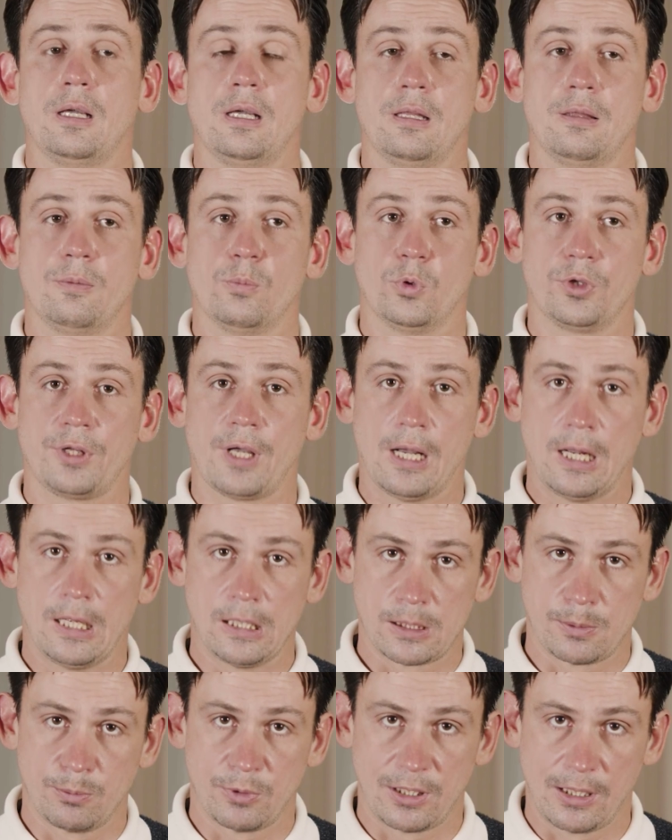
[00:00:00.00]
And what
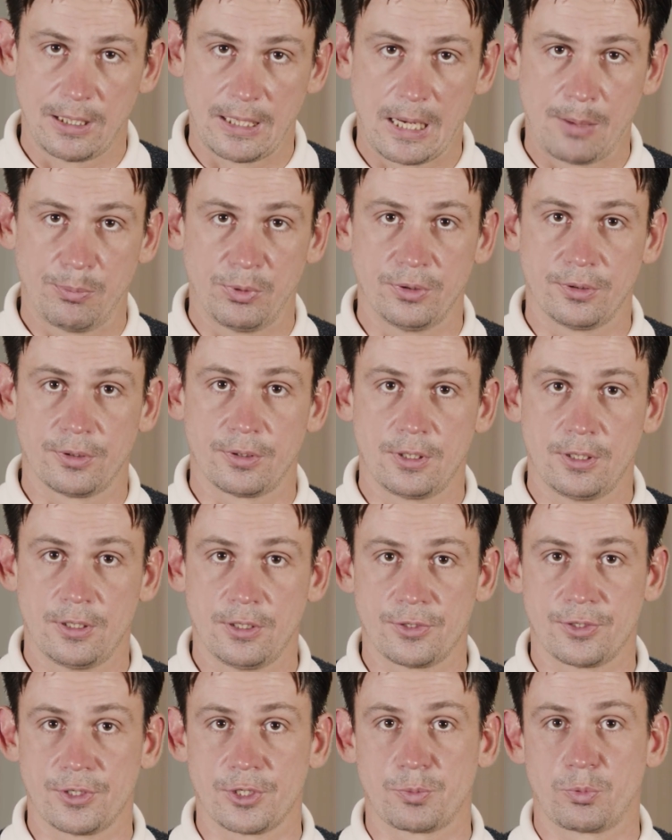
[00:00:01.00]
ultimately happened
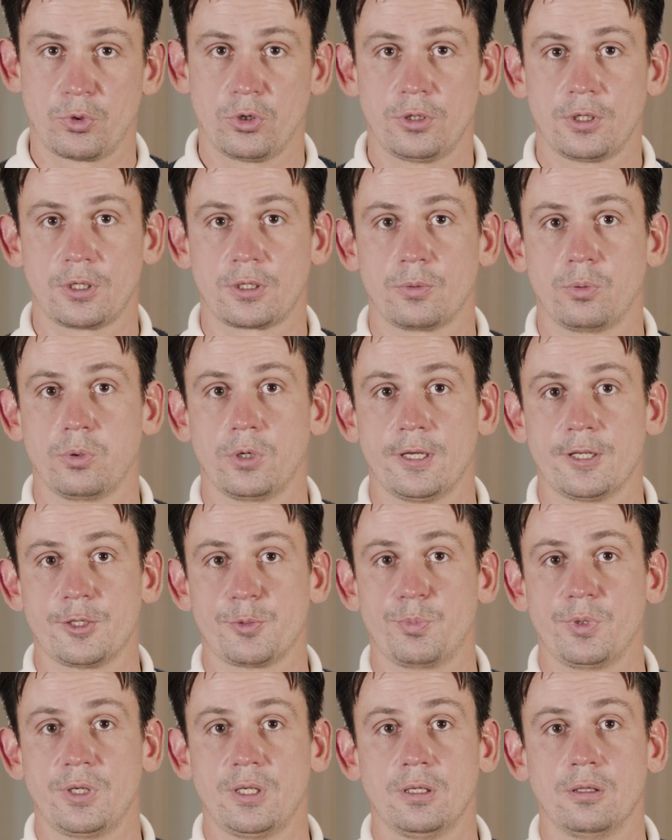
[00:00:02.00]
is this product
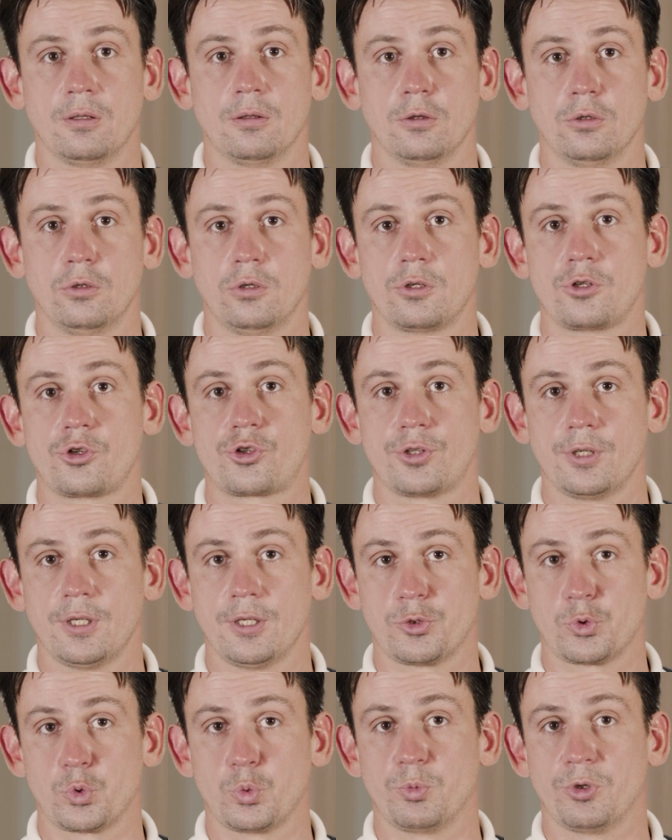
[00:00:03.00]
has been launched
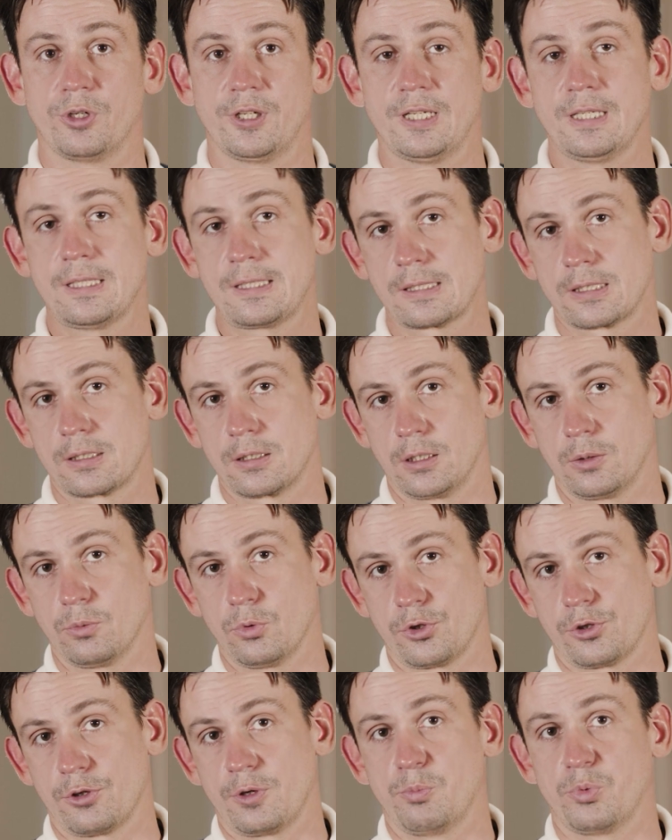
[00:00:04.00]
as Uber Eats. It
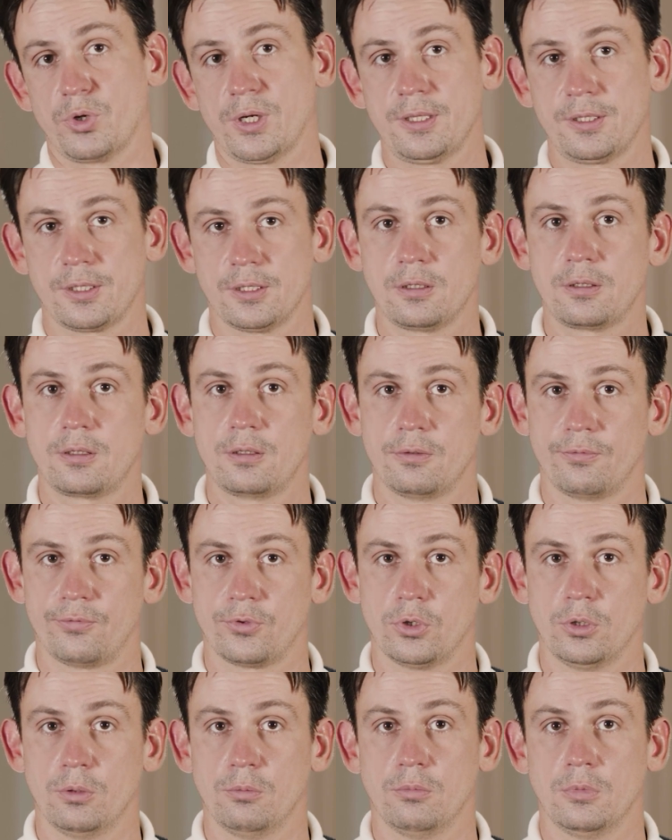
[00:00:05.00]
was rebranded
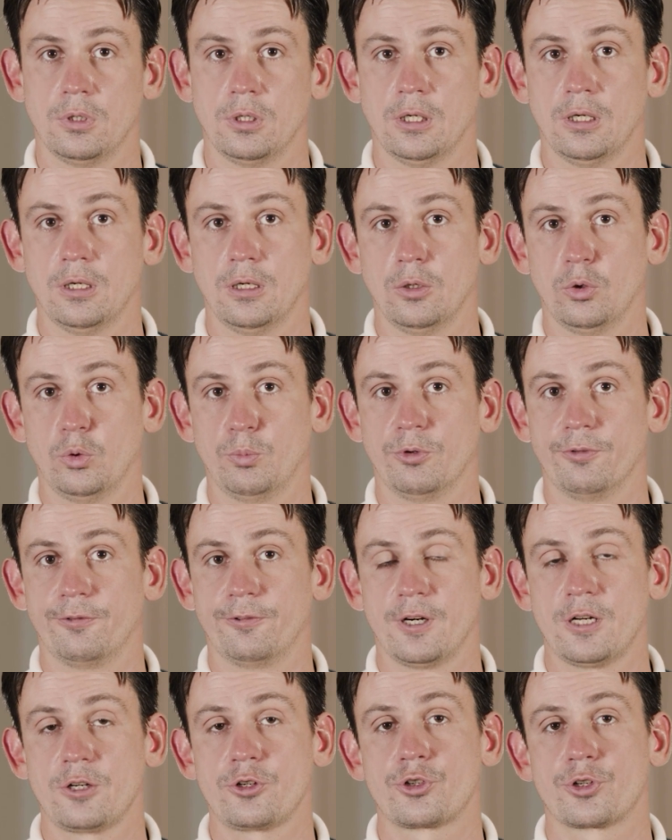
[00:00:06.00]
from Uber
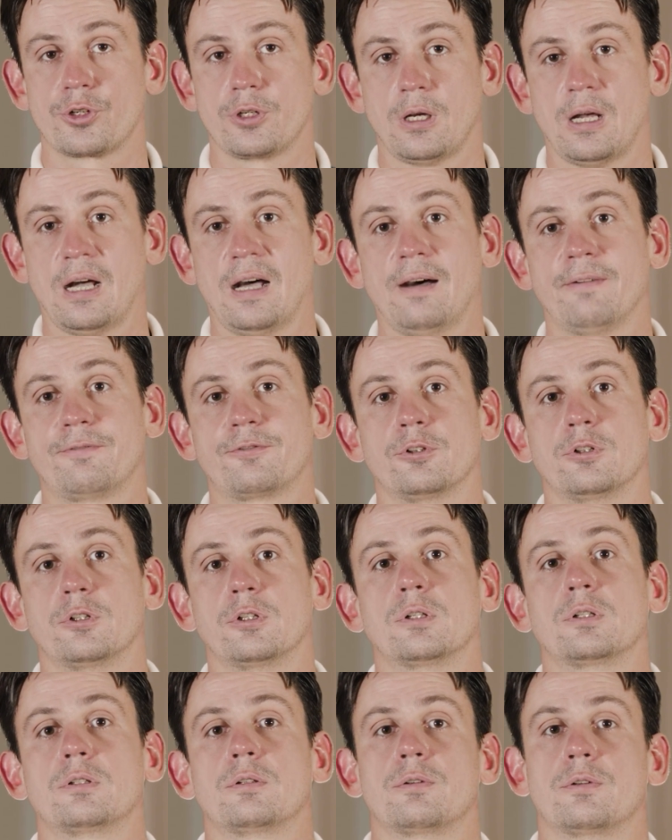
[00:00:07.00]
Fresh
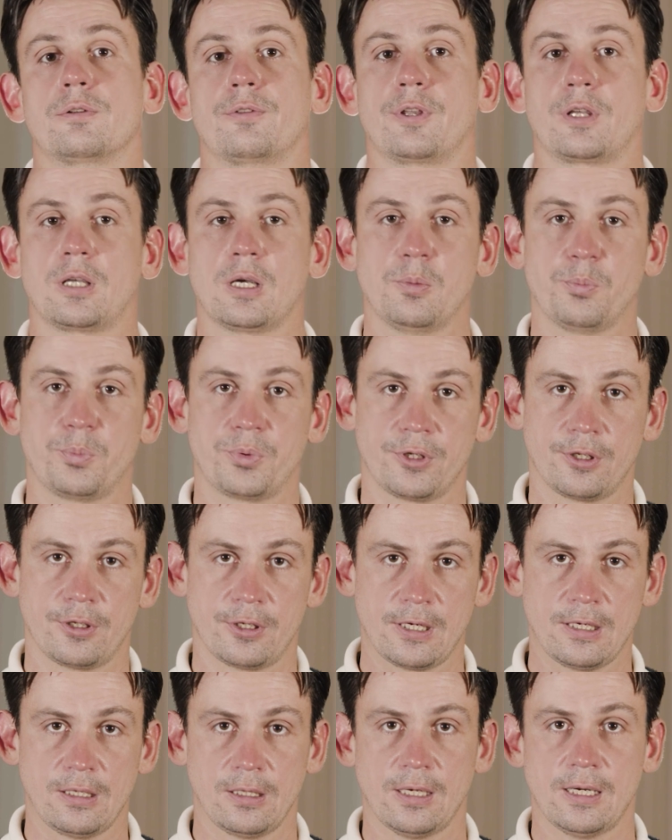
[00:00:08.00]
after the company
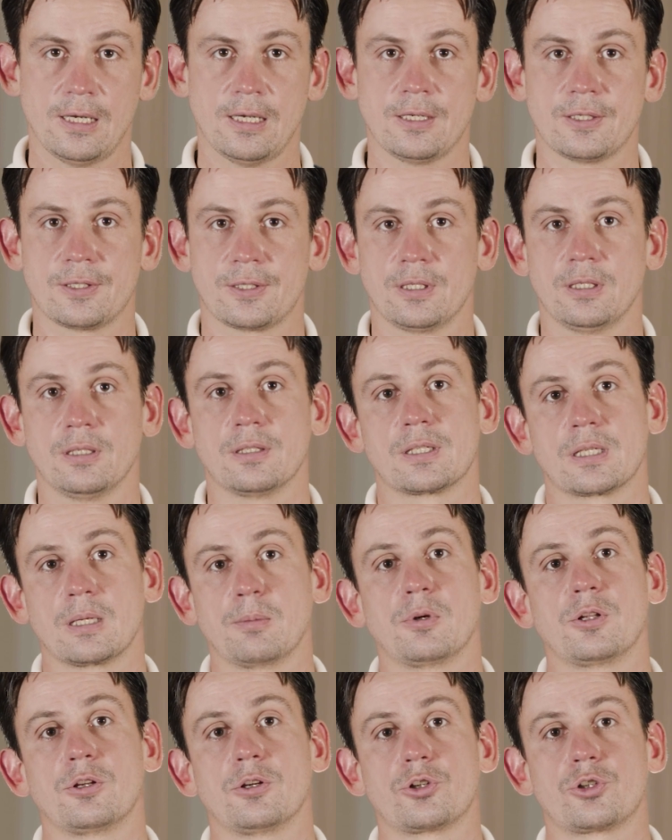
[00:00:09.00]
realized that
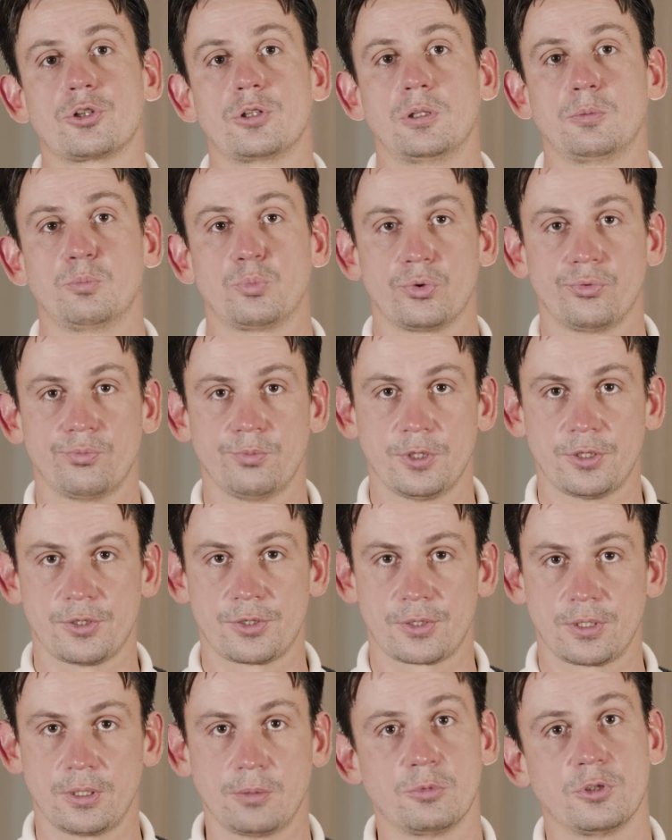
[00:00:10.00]
some additional
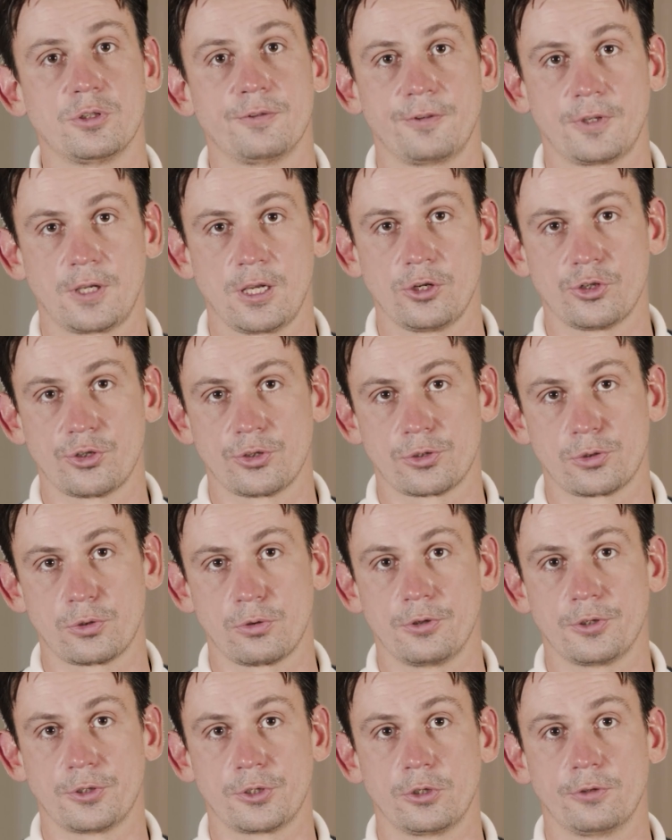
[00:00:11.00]
improvements and modifications
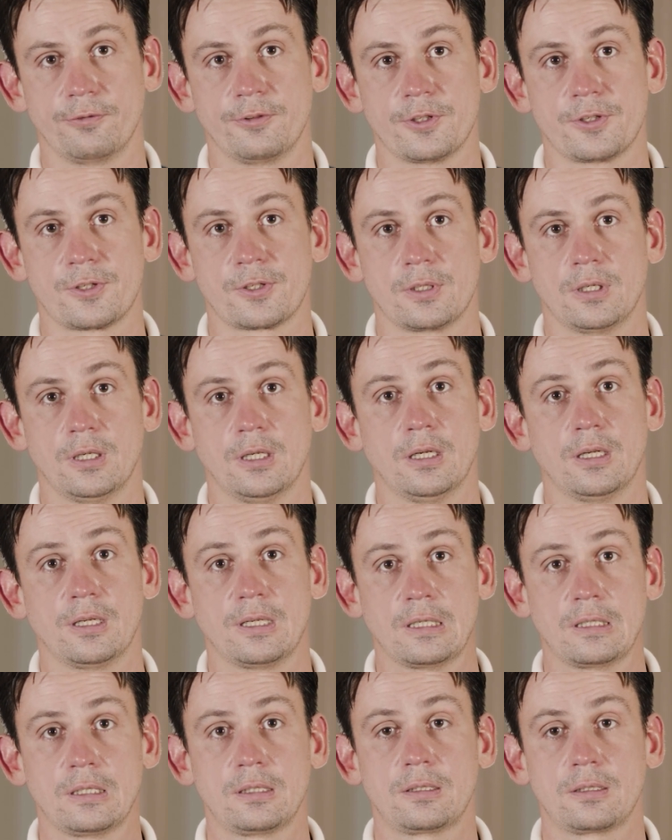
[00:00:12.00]
to the service are
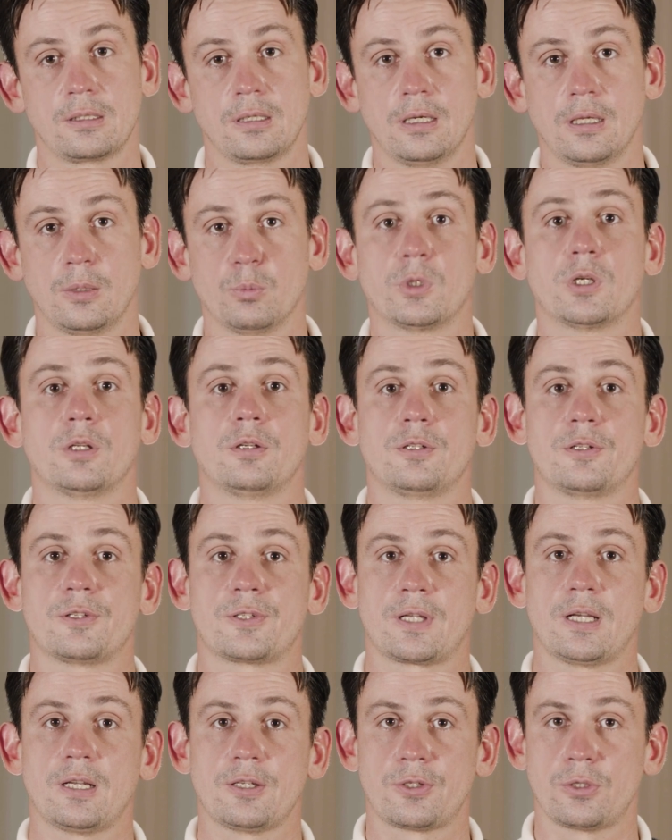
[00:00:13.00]
needed. And we're going to
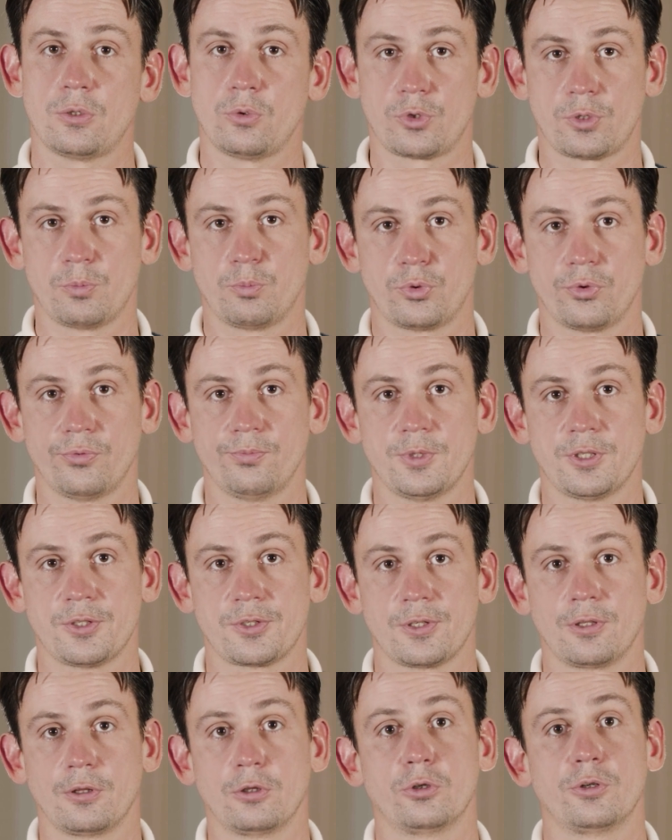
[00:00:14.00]
discuss those
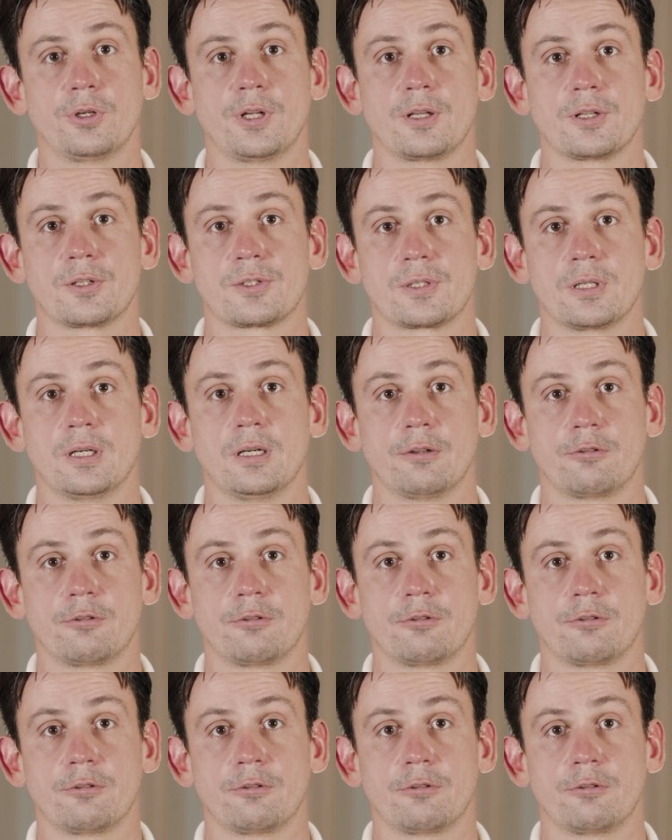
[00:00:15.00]
improvements and learnings